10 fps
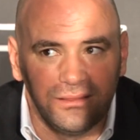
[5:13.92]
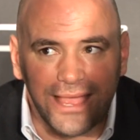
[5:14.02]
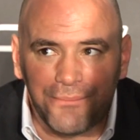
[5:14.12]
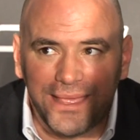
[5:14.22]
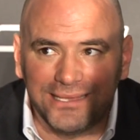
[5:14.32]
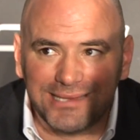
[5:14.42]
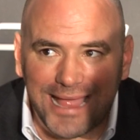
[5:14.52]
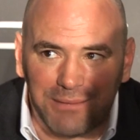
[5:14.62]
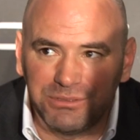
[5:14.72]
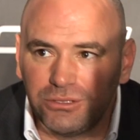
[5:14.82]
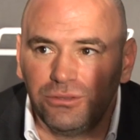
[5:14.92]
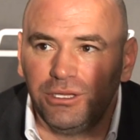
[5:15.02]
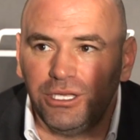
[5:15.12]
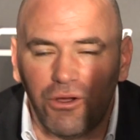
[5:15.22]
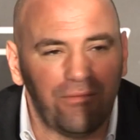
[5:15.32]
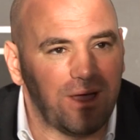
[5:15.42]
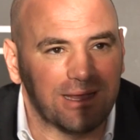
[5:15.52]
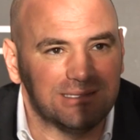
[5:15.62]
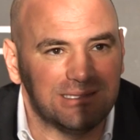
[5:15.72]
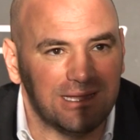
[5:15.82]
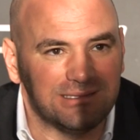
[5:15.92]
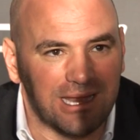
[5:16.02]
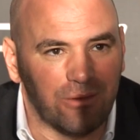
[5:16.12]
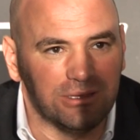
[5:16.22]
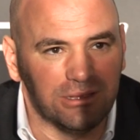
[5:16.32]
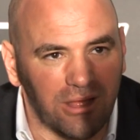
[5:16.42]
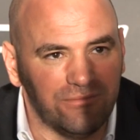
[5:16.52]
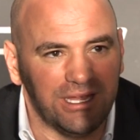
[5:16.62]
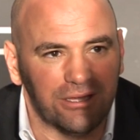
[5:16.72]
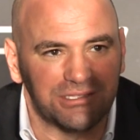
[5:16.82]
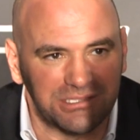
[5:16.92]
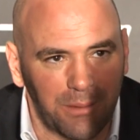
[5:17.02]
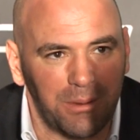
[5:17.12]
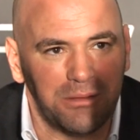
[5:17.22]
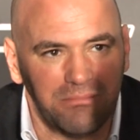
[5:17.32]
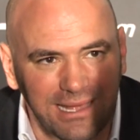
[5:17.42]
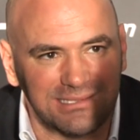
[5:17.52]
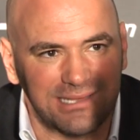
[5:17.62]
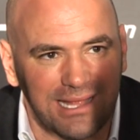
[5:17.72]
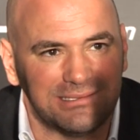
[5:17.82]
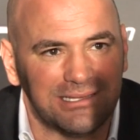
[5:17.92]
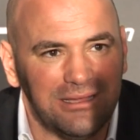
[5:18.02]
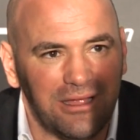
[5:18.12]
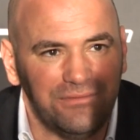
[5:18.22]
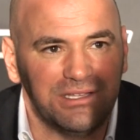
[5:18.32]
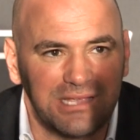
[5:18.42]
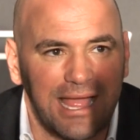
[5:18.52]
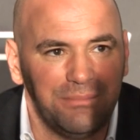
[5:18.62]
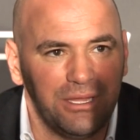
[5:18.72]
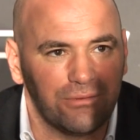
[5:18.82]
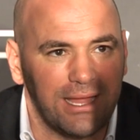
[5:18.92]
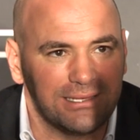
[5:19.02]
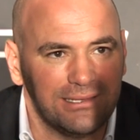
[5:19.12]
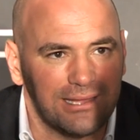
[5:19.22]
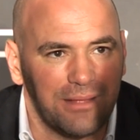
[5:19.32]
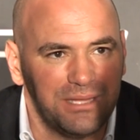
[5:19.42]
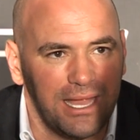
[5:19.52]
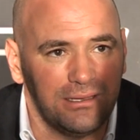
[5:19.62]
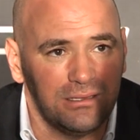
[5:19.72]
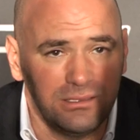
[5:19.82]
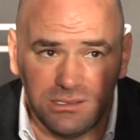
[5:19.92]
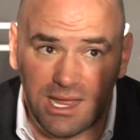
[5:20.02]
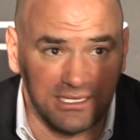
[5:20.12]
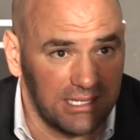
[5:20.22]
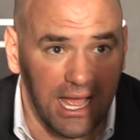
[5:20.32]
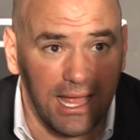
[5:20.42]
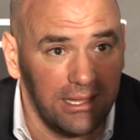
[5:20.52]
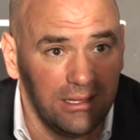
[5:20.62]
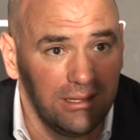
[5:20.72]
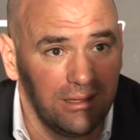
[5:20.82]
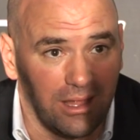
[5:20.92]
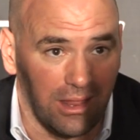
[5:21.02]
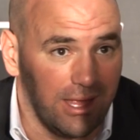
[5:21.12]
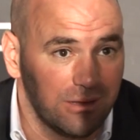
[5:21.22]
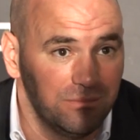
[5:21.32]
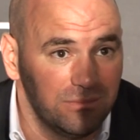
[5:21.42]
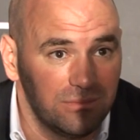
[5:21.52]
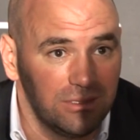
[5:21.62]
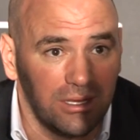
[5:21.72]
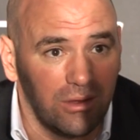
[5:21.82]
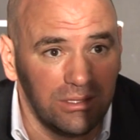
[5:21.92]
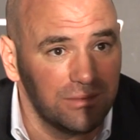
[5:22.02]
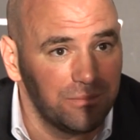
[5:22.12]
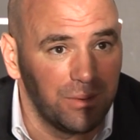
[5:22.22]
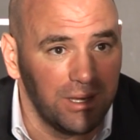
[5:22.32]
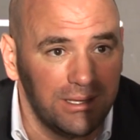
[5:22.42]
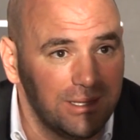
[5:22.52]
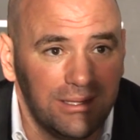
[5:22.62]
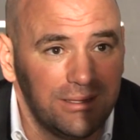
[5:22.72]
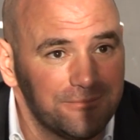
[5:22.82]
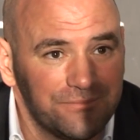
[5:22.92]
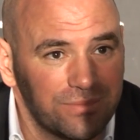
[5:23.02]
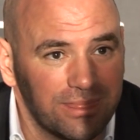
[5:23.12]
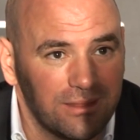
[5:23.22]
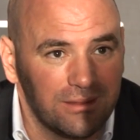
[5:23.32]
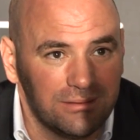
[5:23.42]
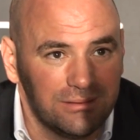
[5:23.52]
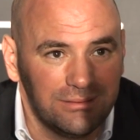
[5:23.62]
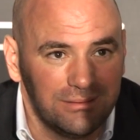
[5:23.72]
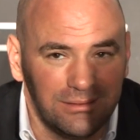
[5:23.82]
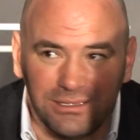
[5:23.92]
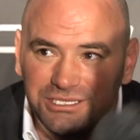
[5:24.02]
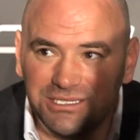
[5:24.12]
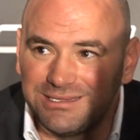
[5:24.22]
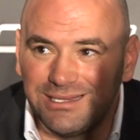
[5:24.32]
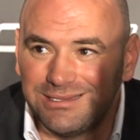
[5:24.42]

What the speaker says: That makes absolutely no fucking sense, and I would love to hear somebody make sense of this guy being ranked in the top 10. He's a nice guy. I like him, you know, but it's just...